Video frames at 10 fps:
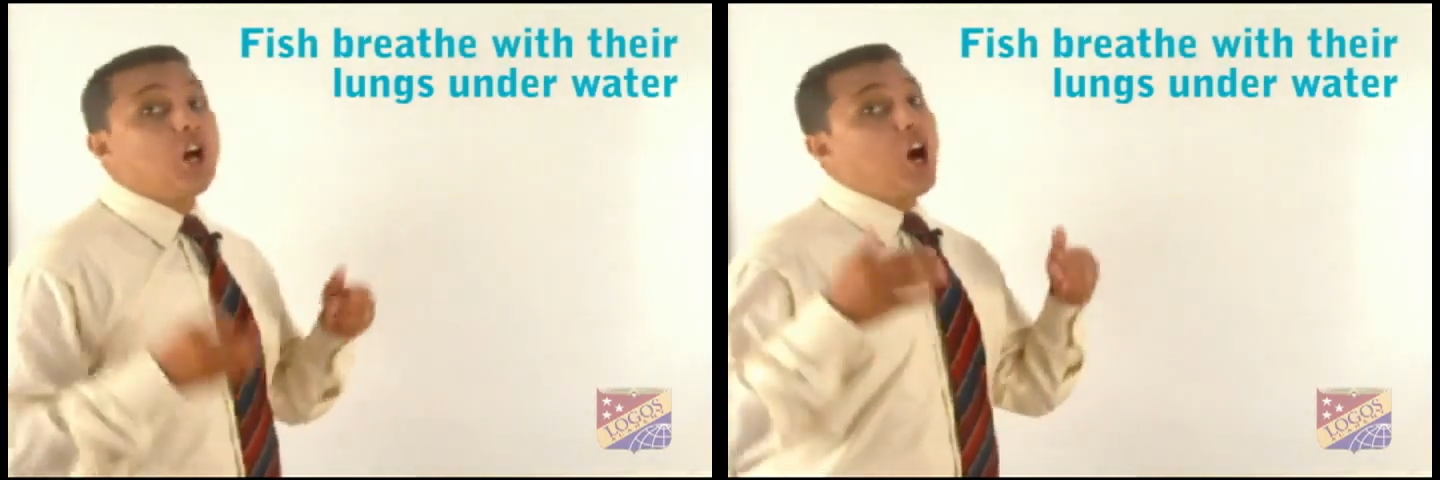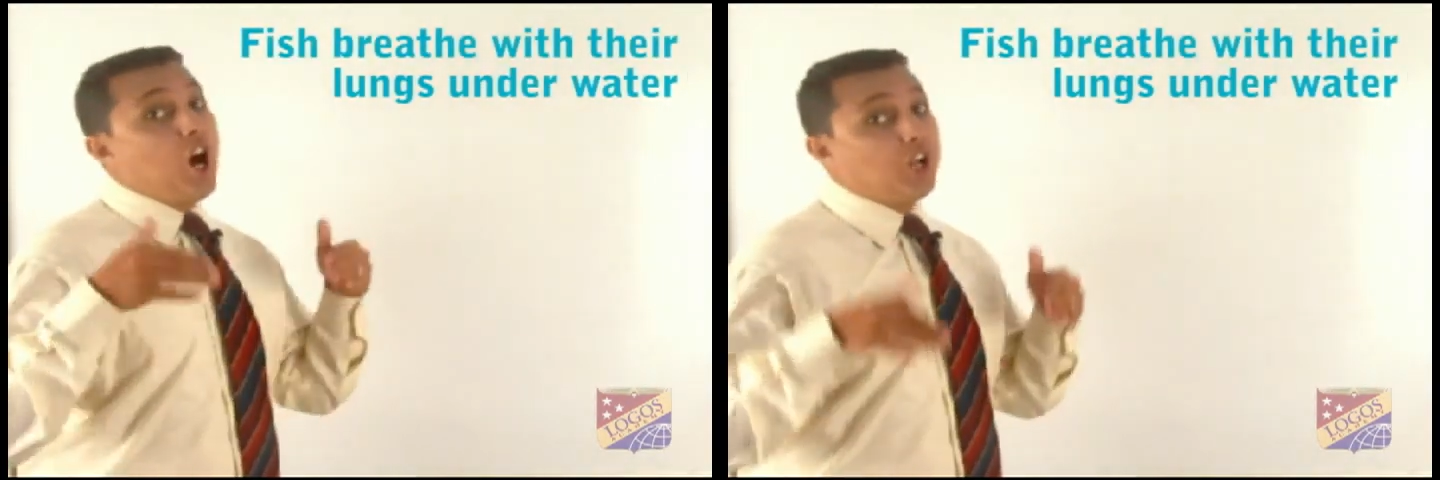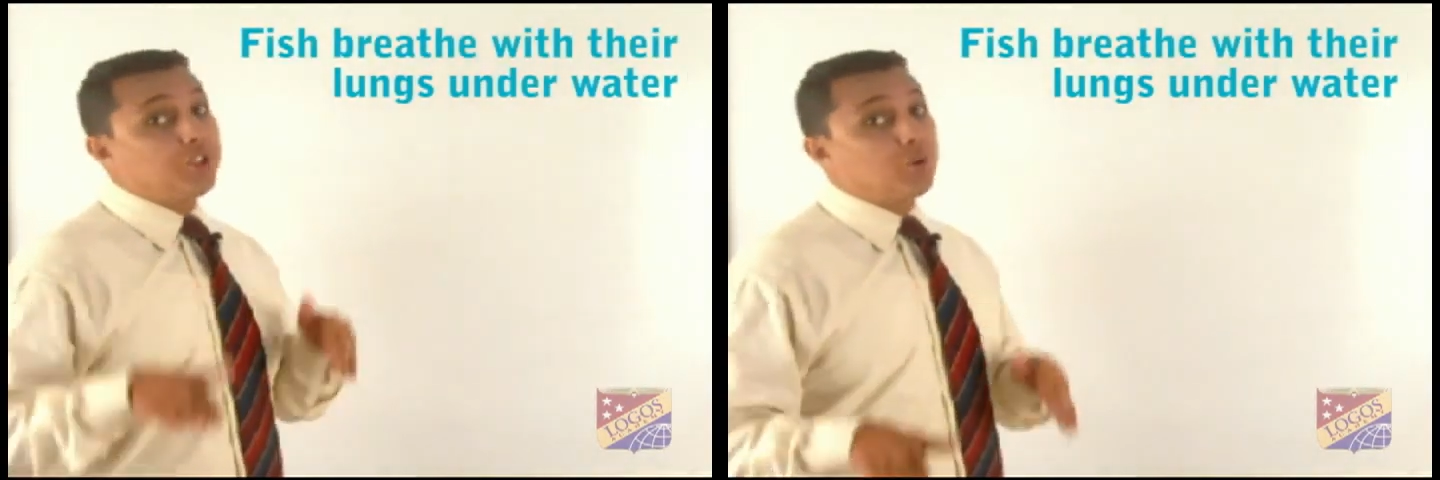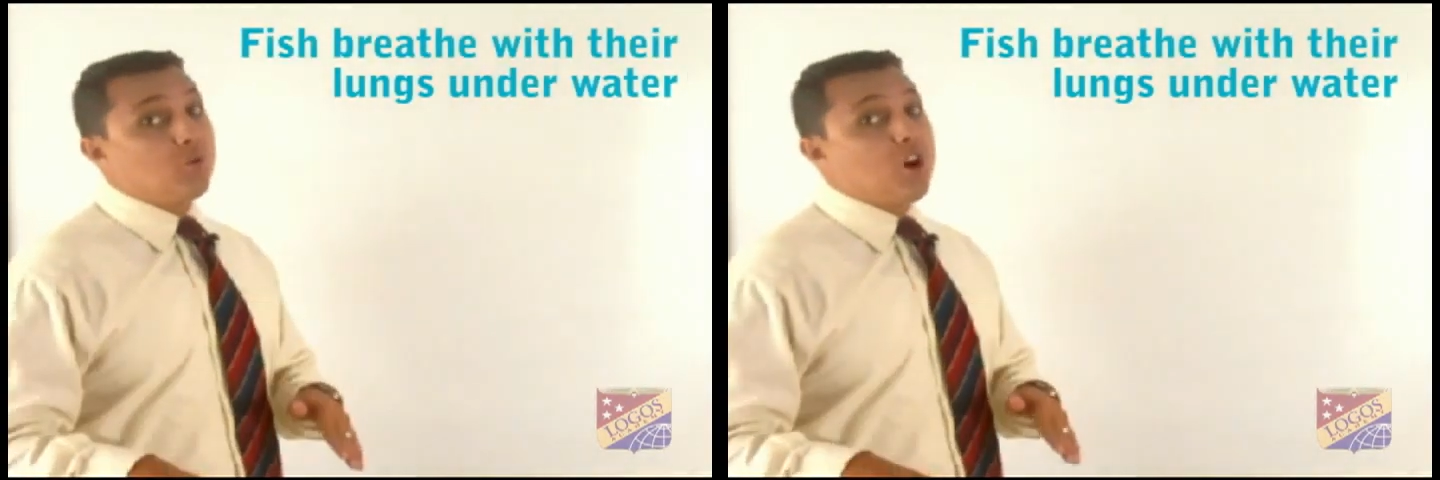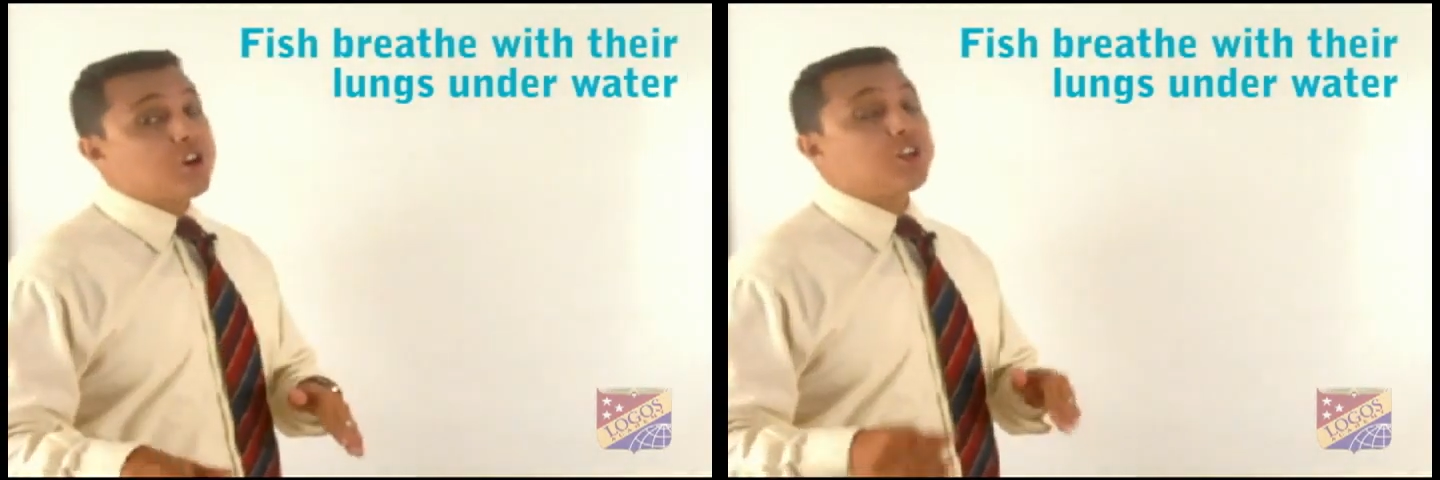lungs
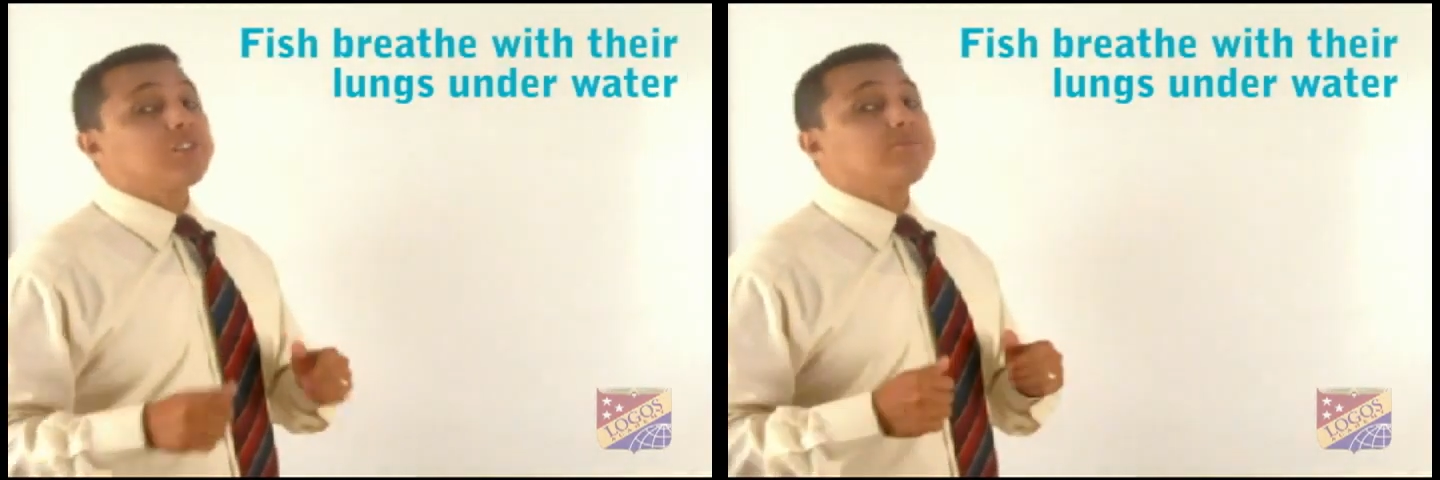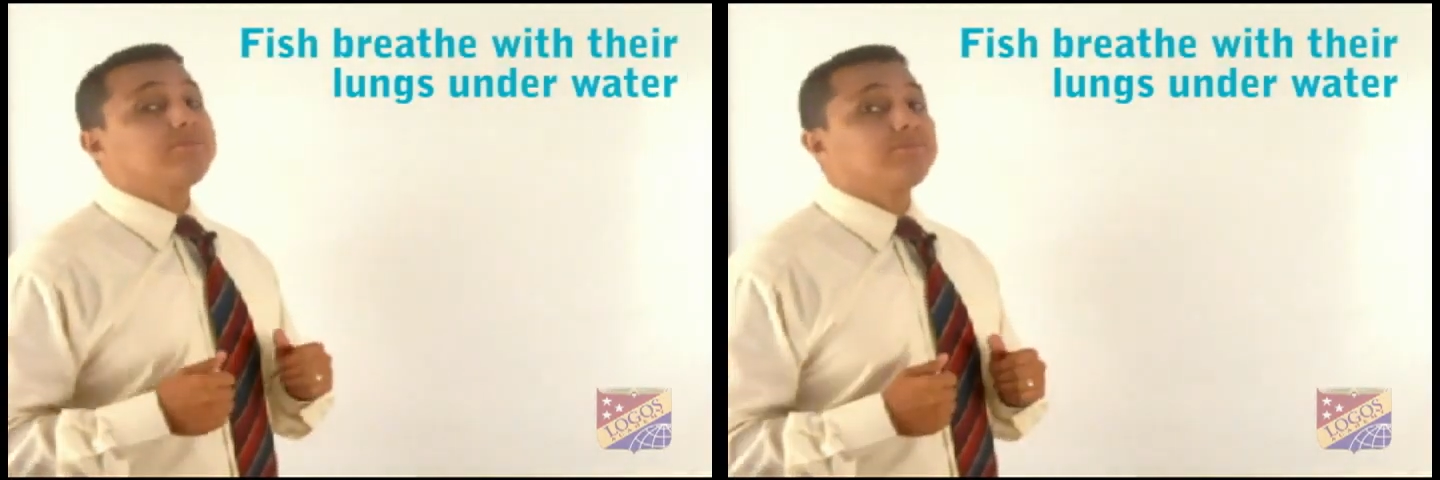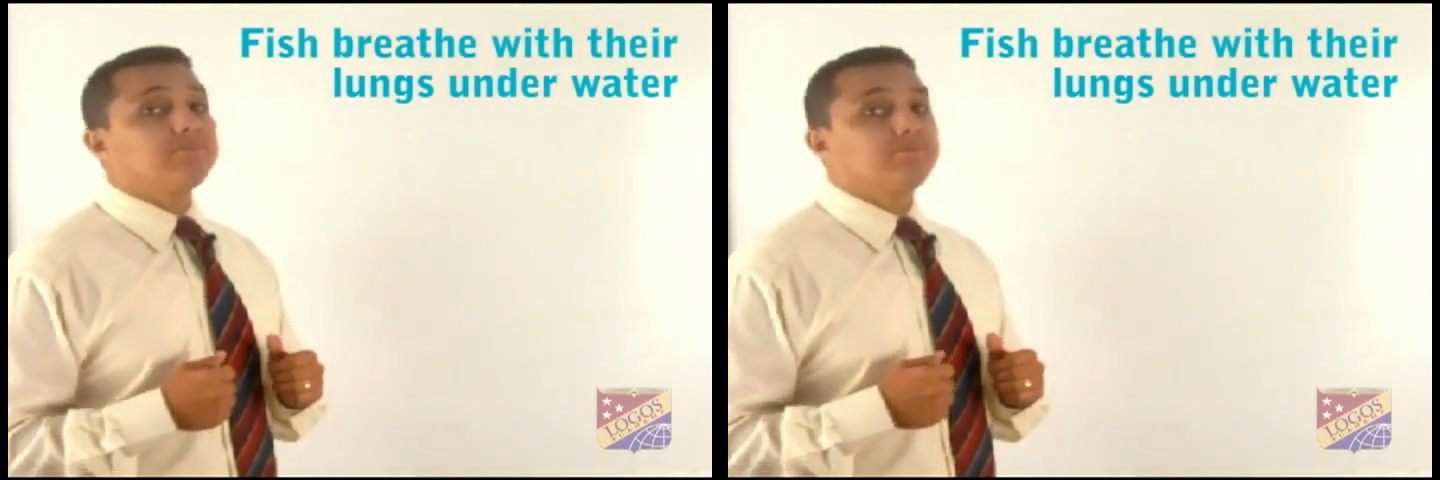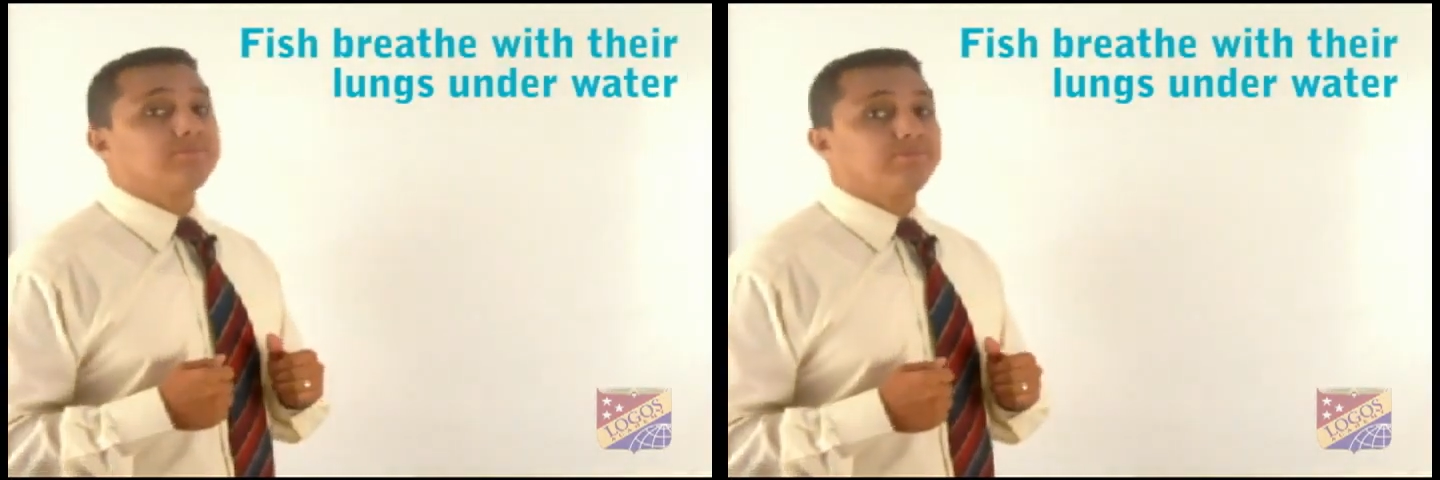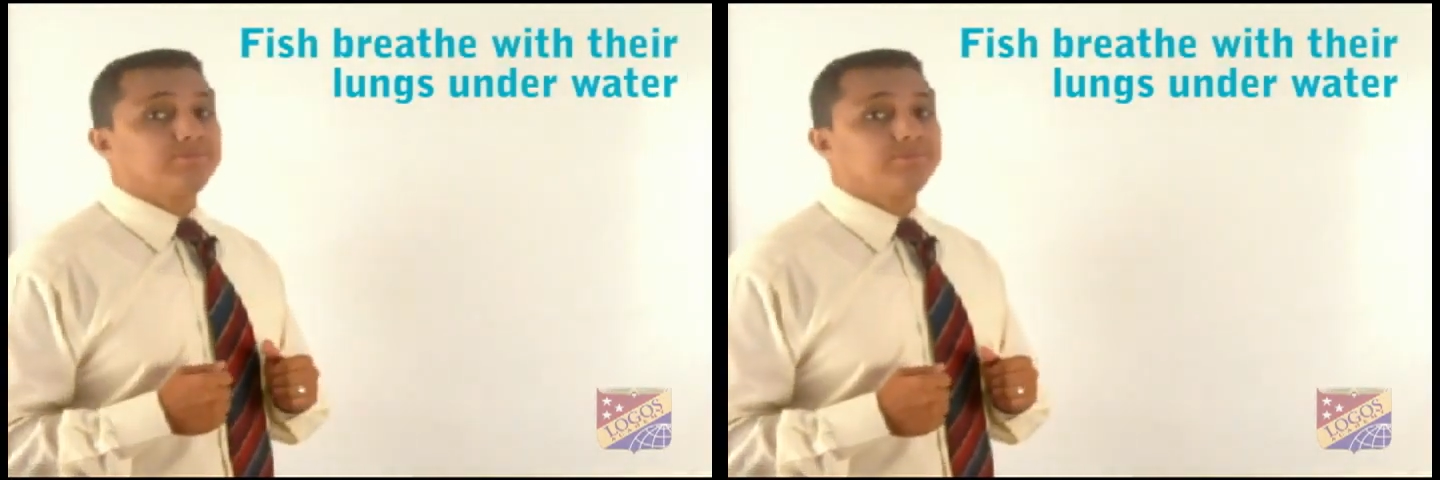underwater.